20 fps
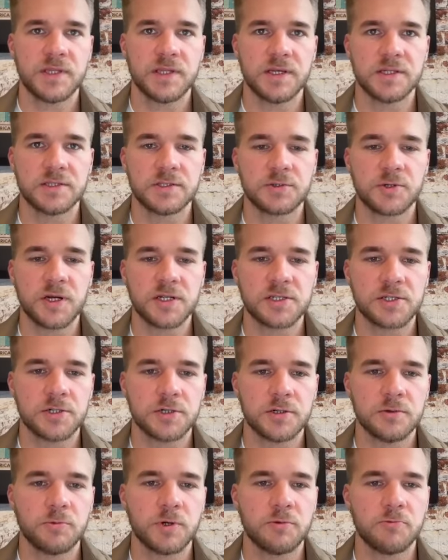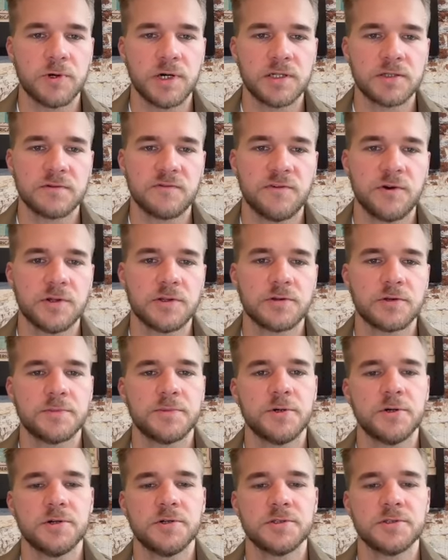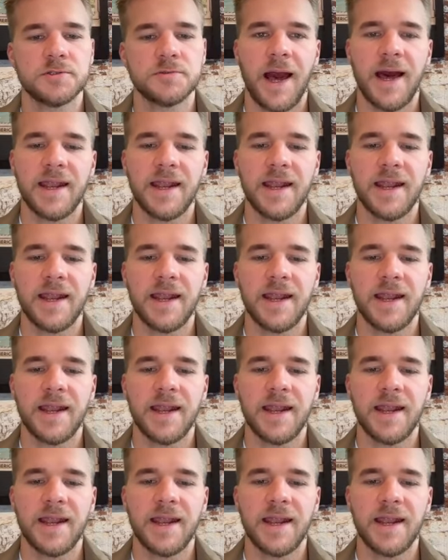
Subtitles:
the structure we want for the report,